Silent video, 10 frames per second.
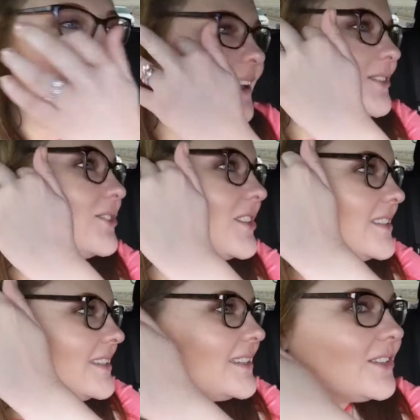I told
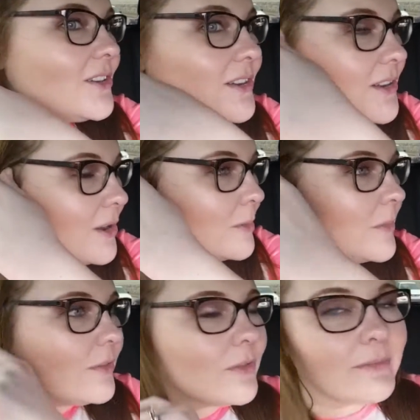Justin, that's our good
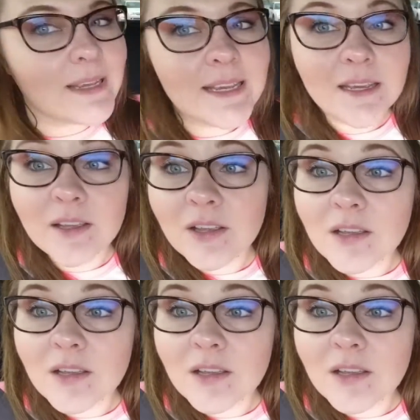karma for being